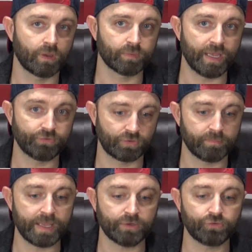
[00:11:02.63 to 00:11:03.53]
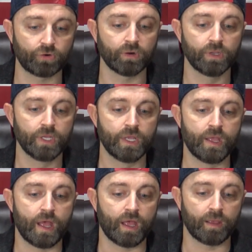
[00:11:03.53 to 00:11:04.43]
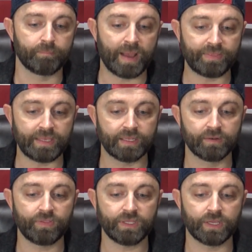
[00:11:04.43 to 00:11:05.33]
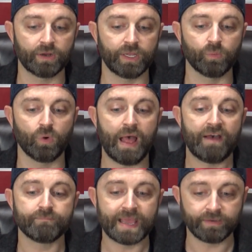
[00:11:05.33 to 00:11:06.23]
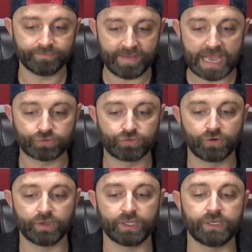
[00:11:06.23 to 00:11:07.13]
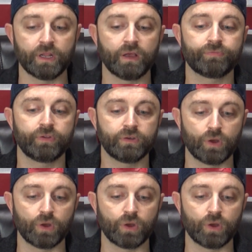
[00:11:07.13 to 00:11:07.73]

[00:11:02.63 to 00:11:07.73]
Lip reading: Okay, so they're making sure by the end of the year it will have manufactured enough